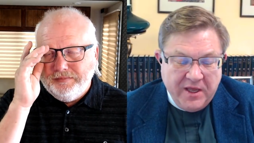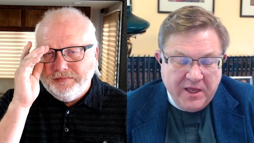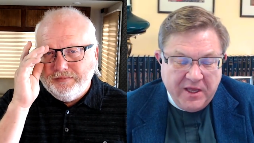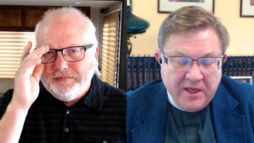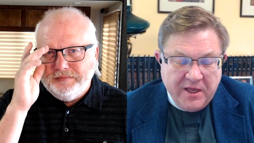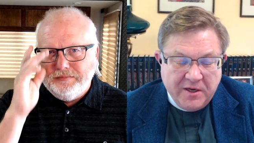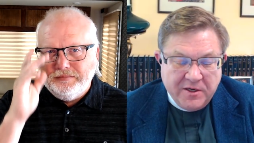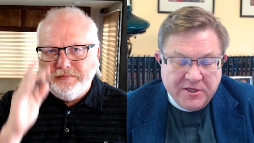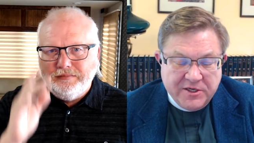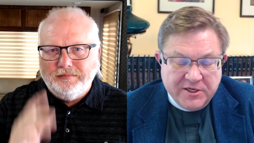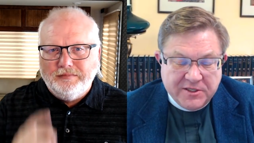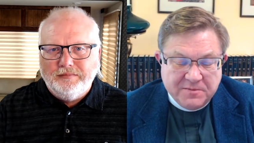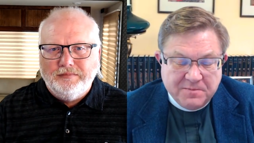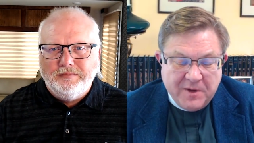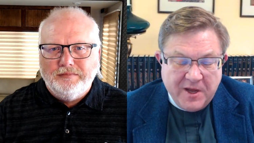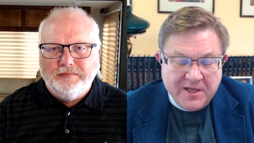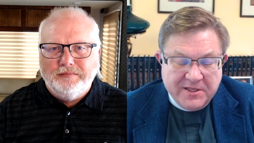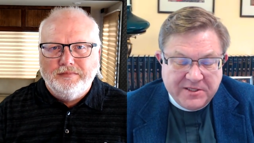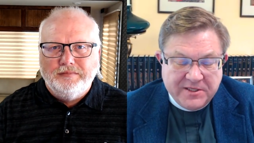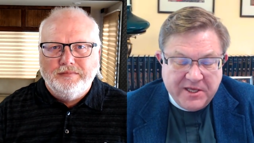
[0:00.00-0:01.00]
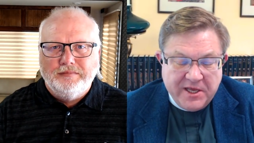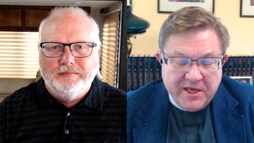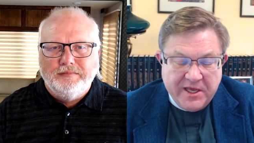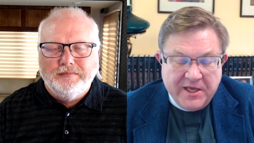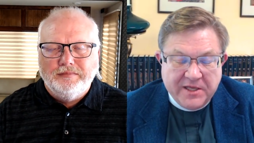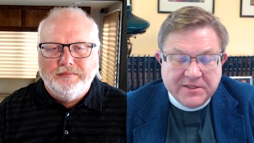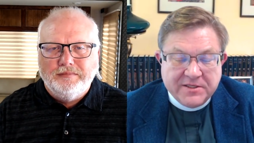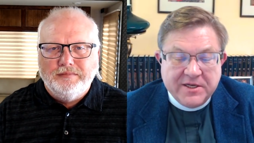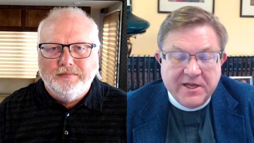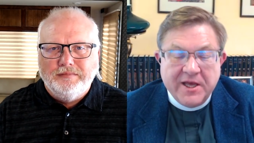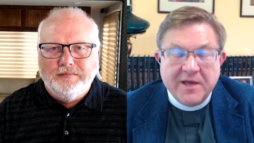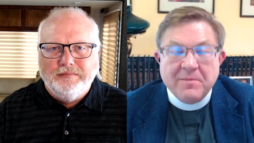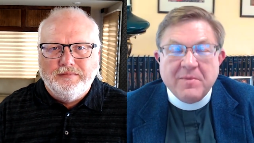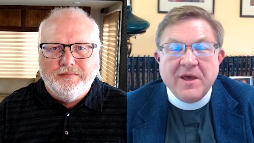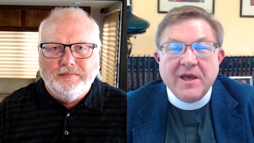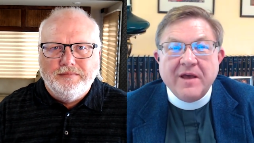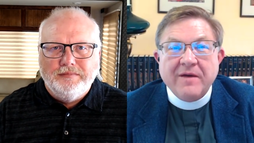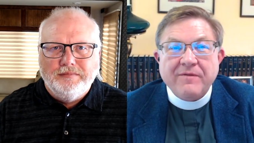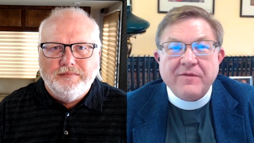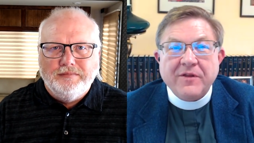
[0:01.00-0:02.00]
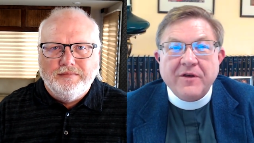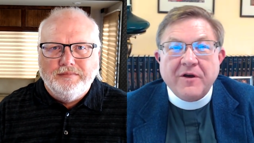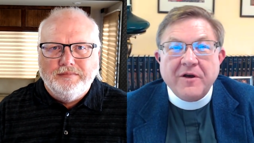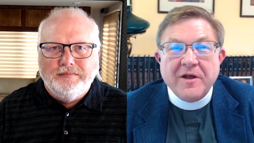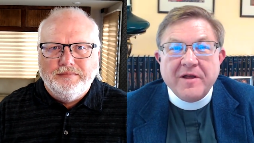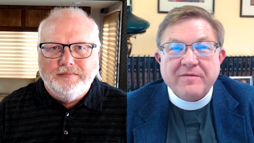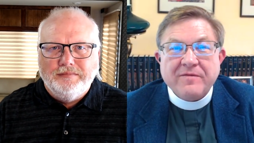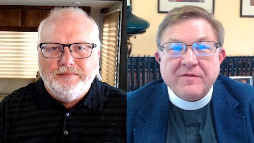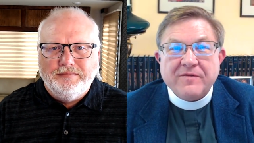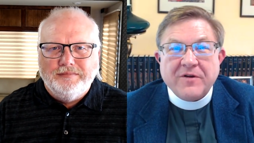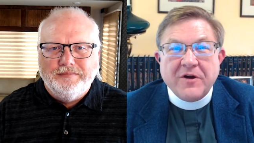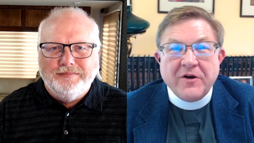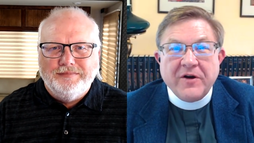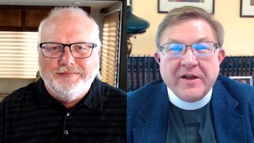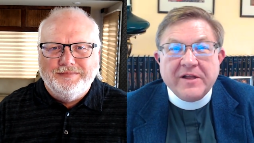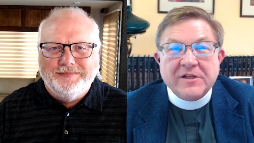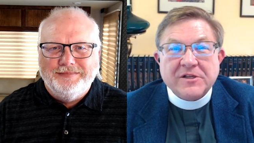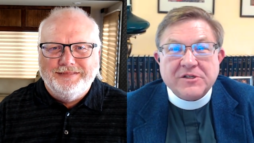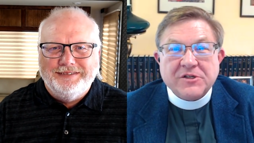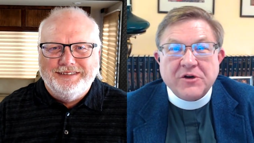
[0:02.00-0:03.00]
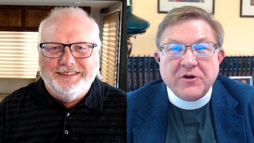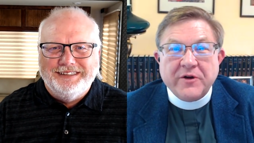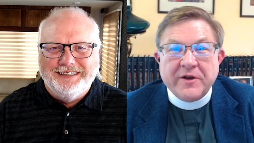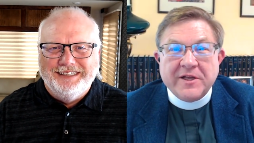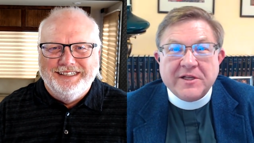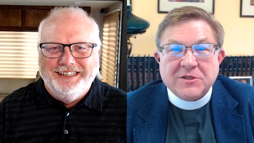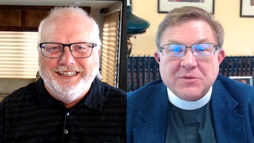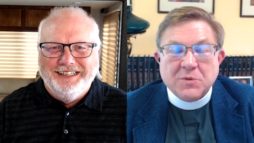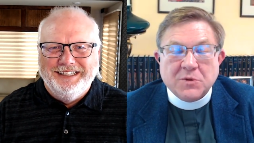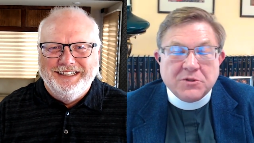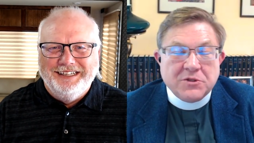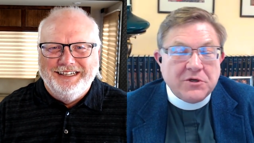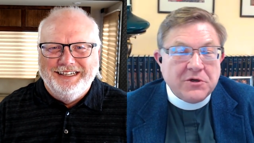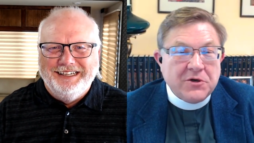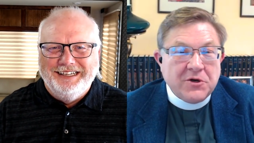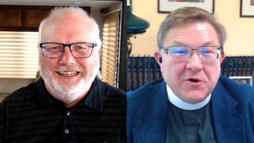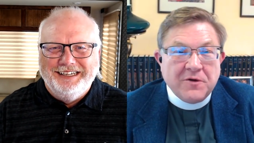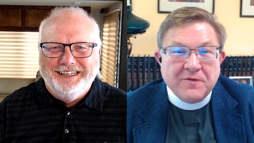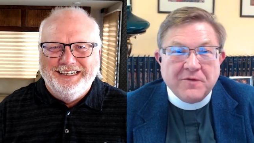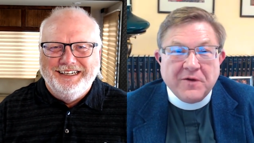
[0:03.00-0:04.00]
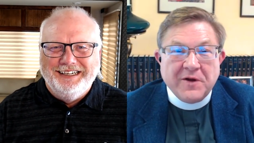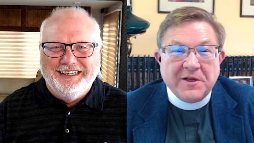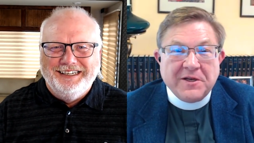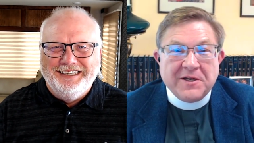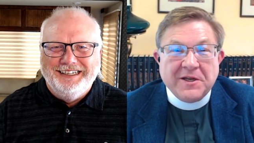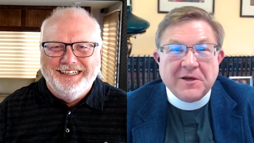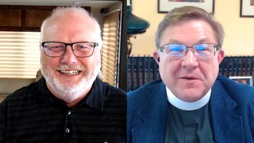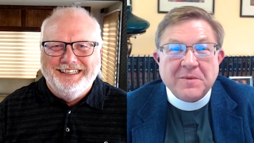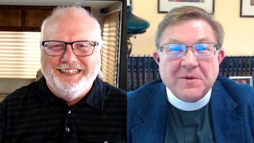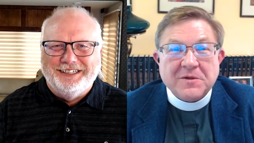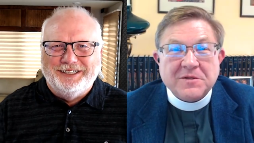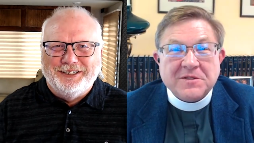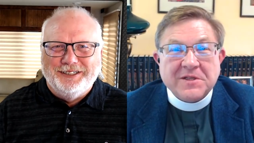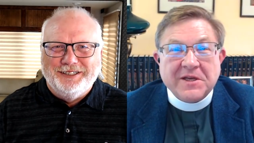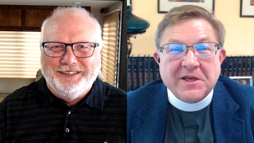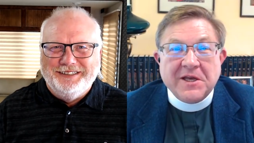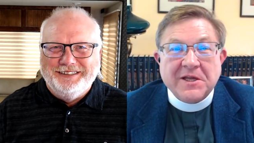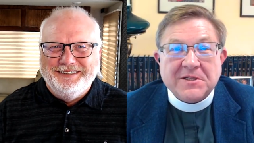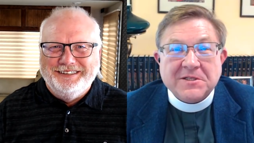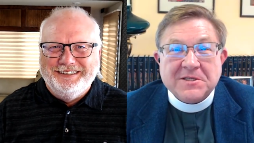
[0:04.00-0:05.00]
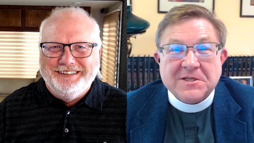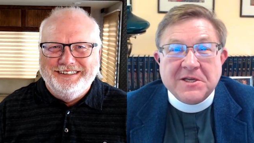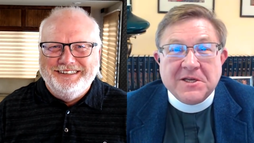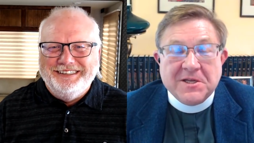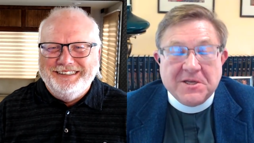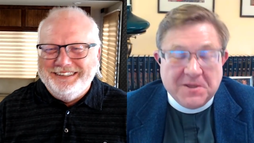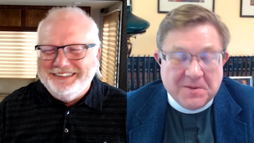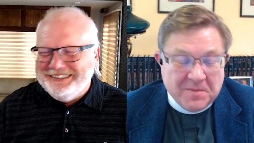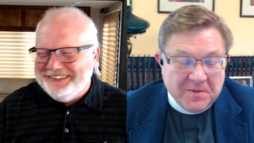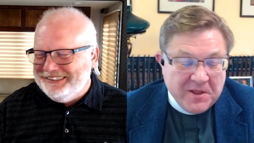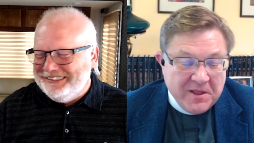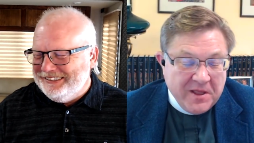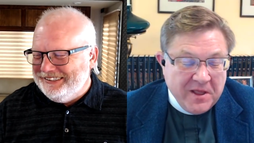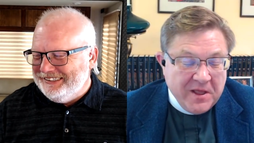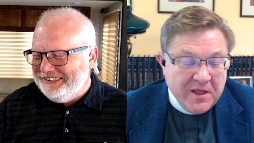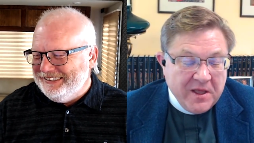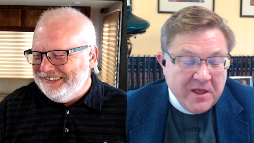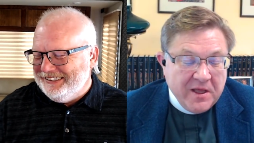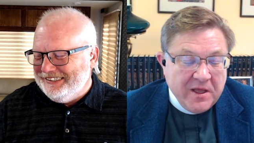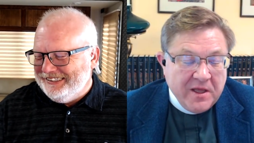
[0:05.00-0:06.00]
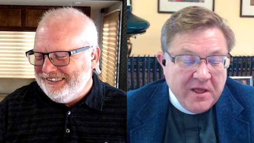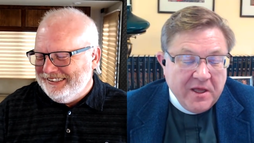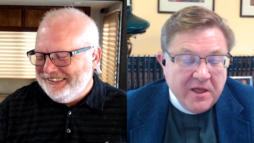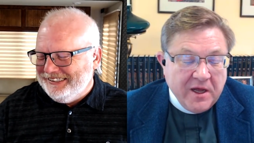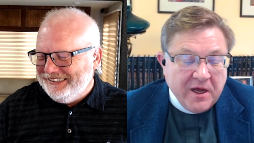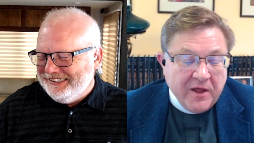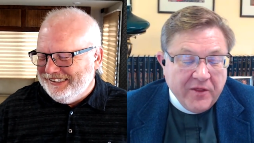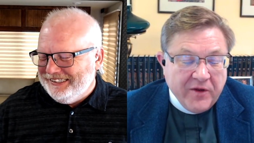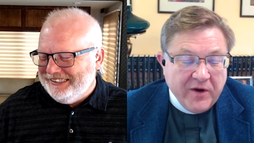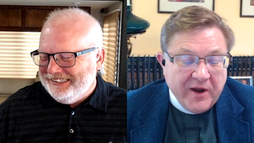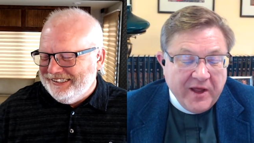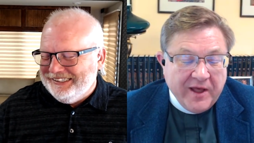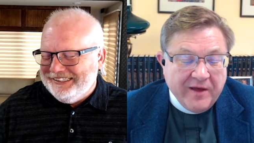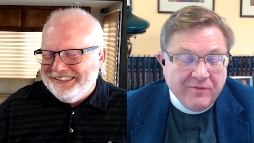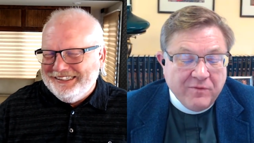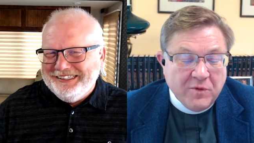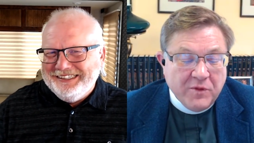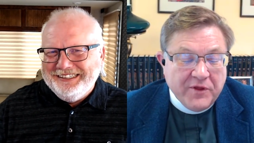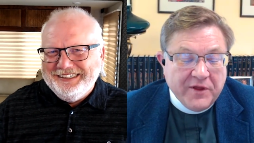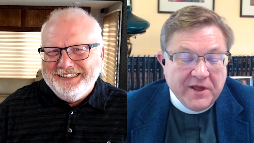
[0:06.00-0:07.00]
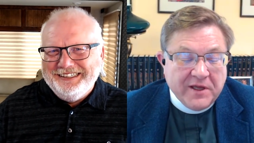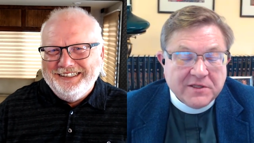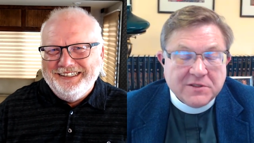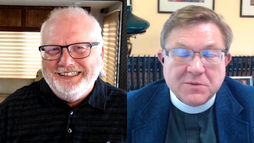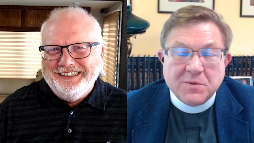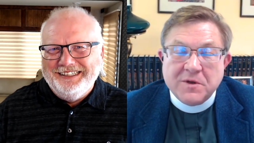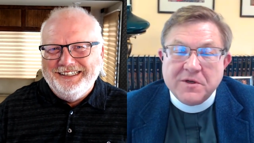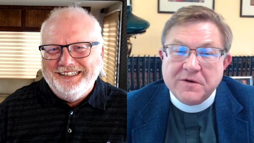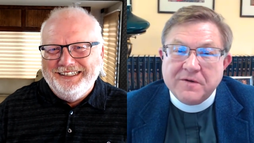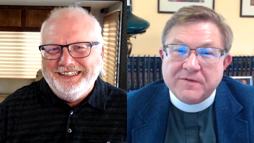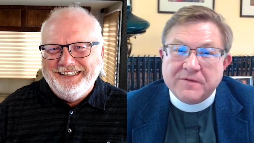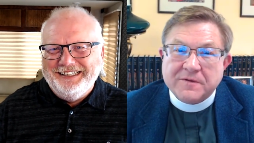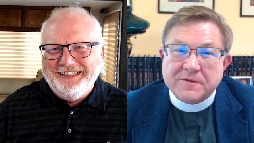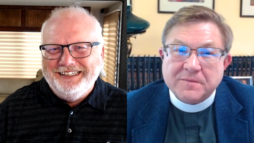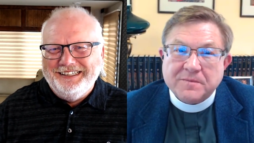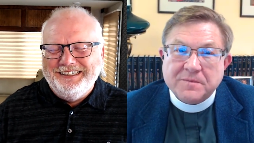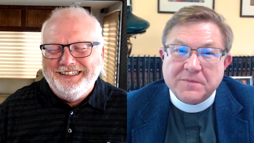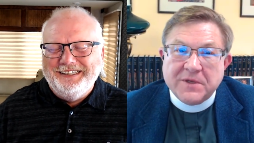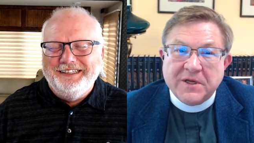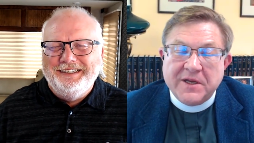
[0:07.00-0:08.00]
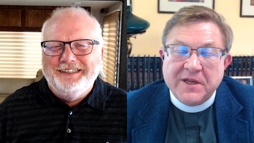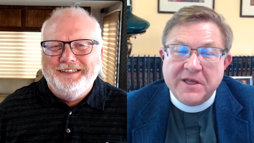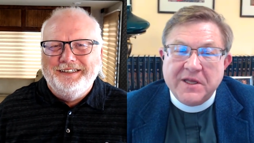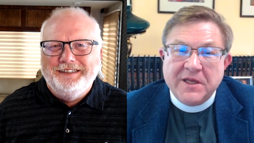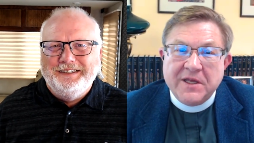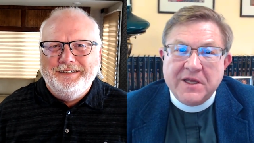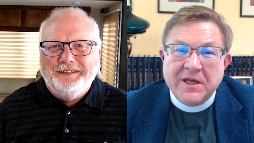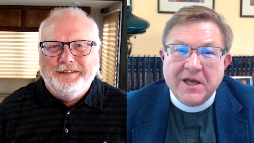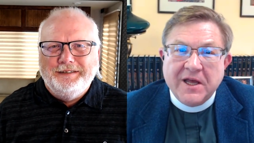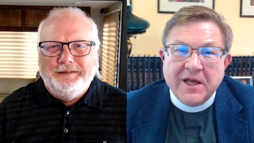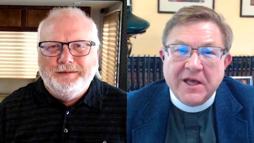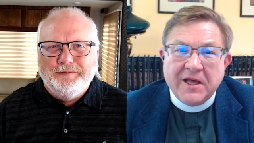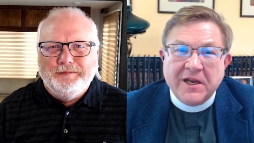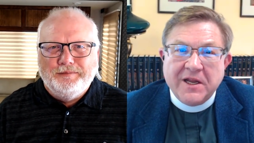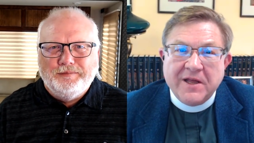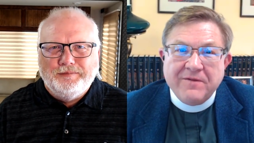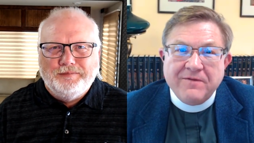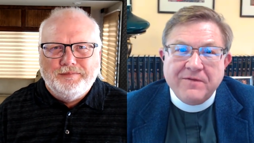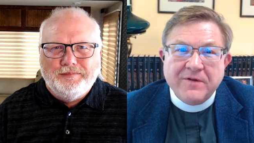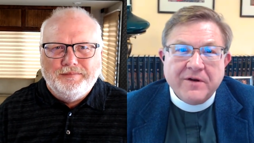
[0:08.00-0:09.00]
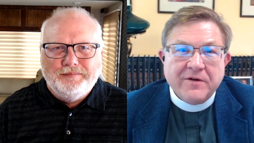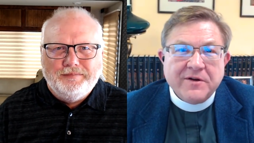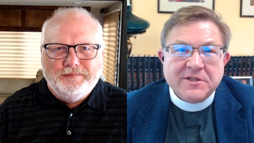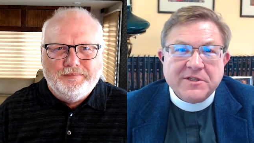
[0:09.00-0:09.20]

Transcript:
Speaker 1: and just by saying his name, half the, half of our English audience will turn off right now because they can't stand him. Other half will think it's wonderful. But he had a very